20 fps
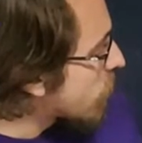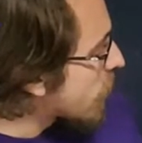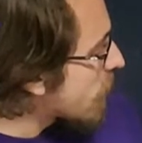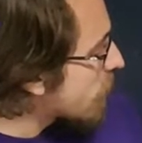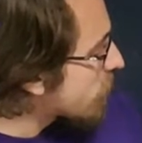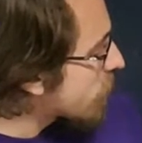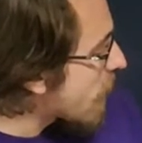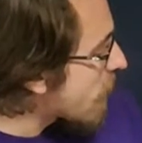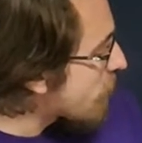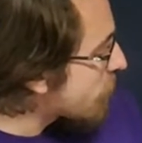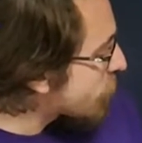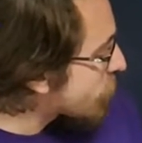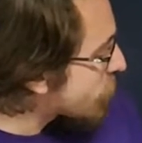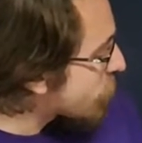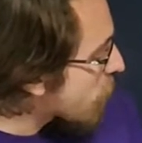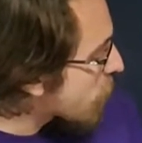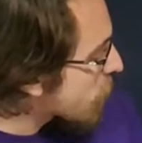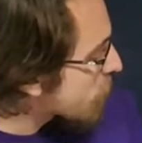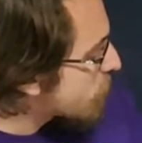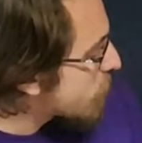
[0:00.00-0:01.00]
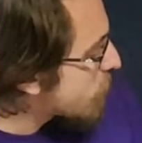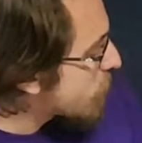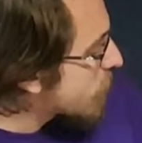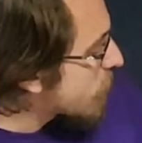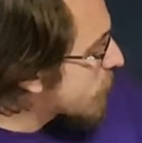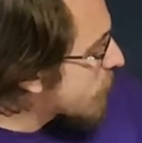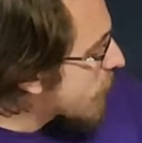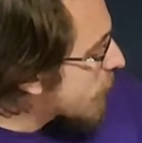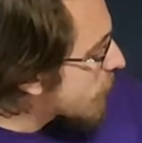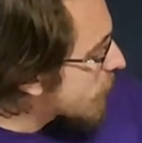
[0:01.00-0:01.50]
have F sharp
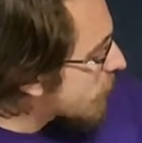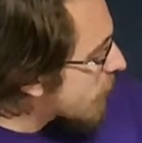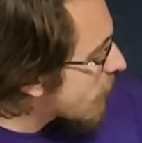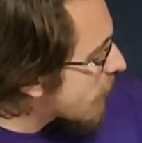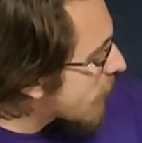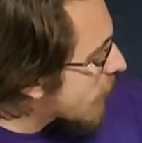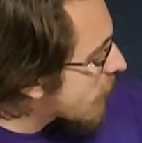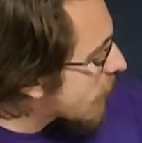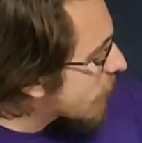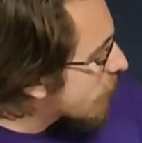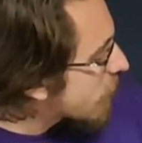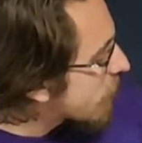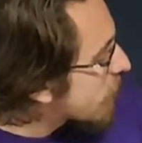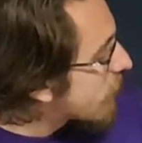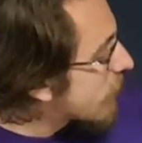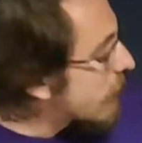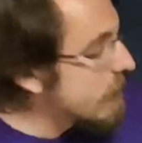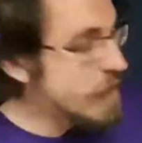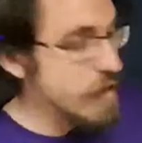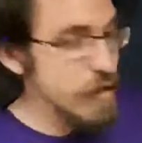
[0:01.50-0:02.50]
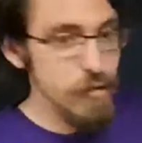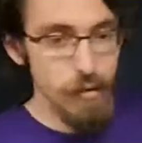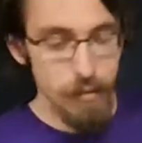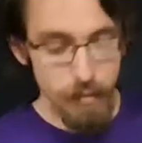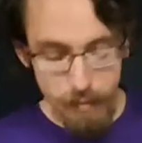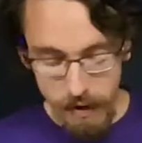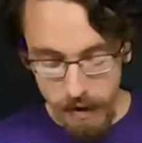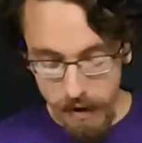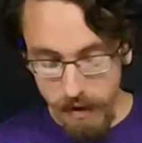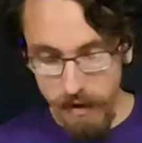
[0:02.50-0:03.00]
and A, and this will
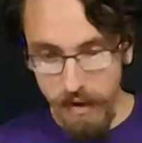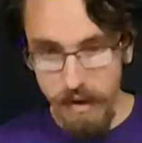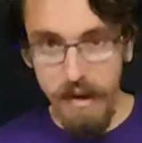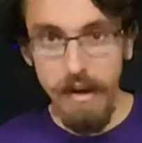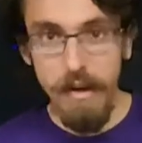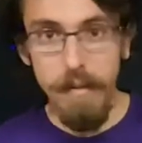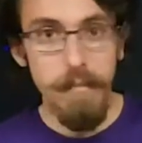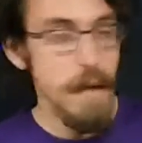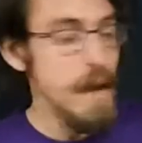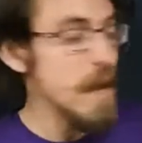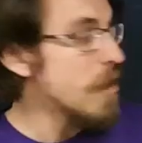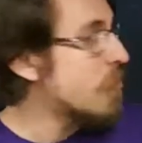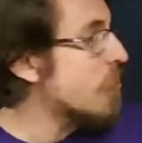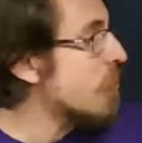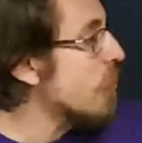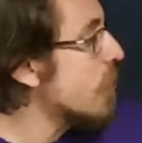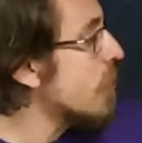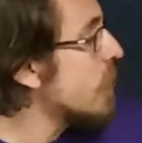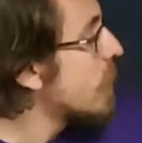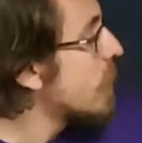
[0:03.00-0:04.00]
be D major,